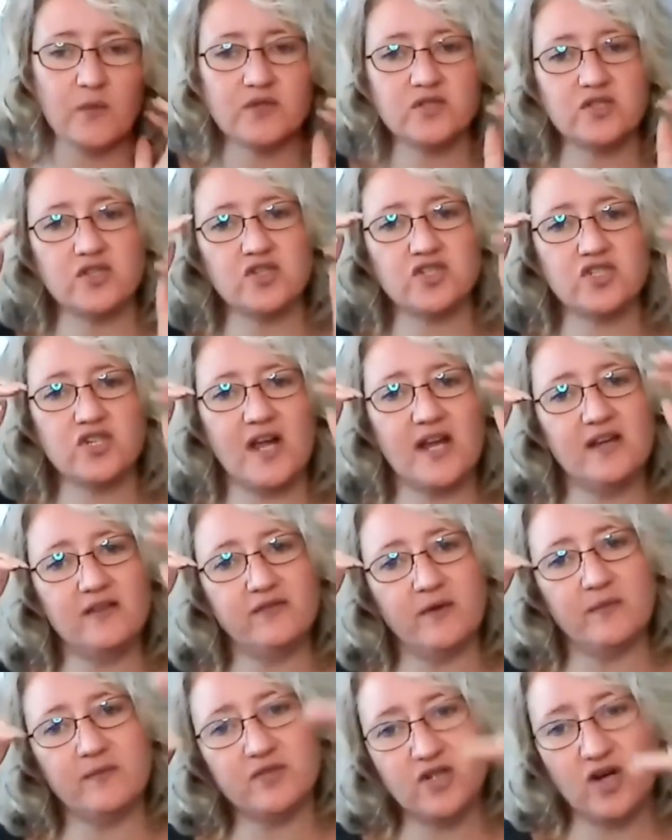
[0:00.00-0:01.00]
which is shading
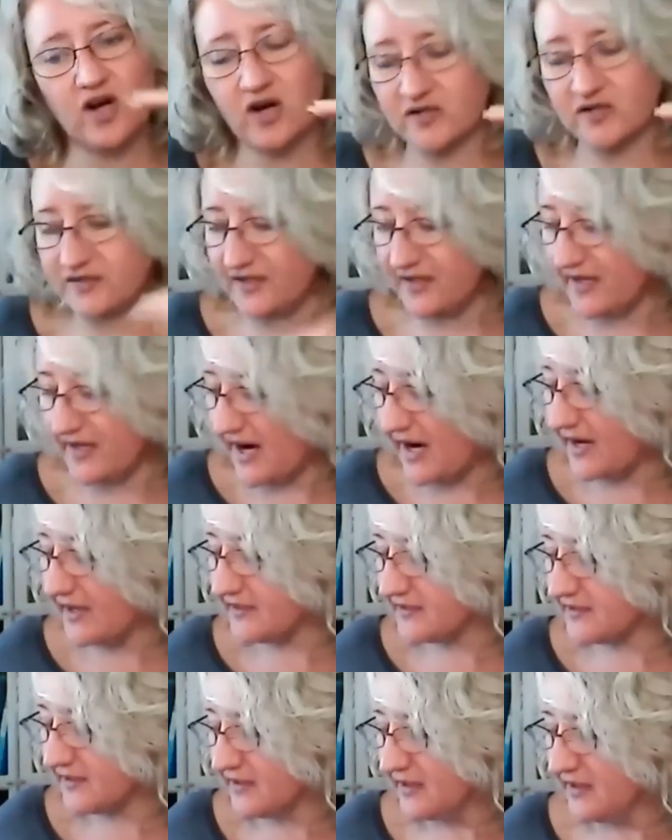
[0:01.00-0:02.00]
from dark to
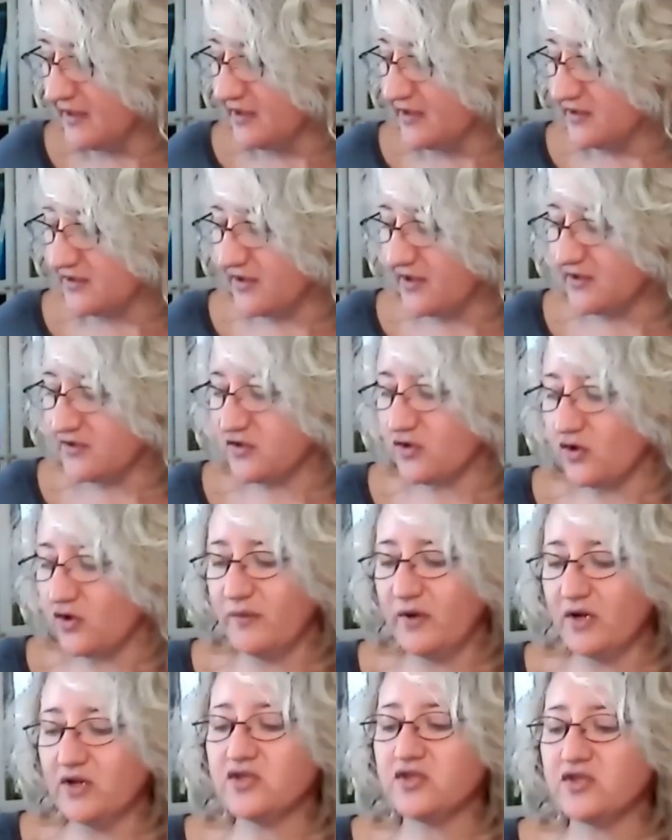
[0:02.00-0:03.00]
light. So it's
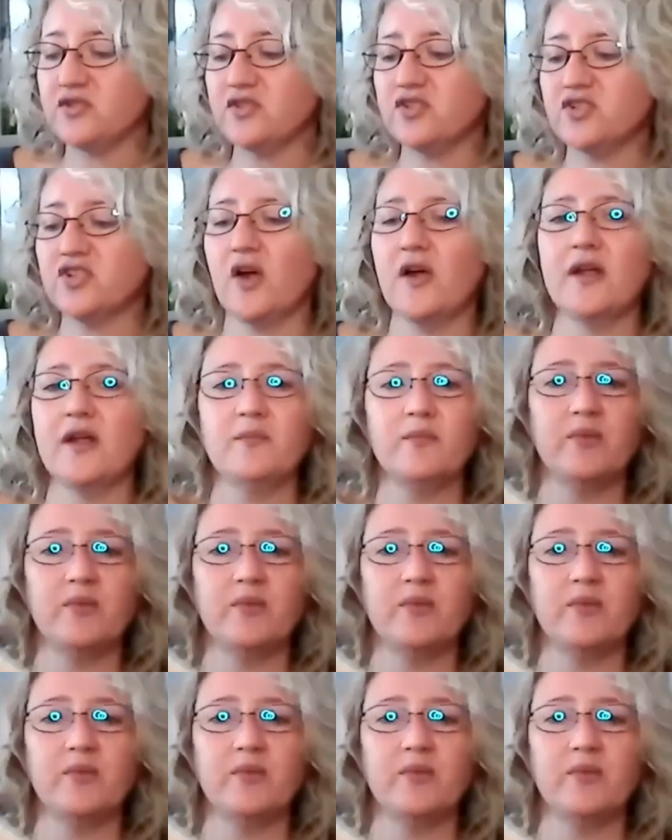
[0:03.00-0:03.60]
almost showing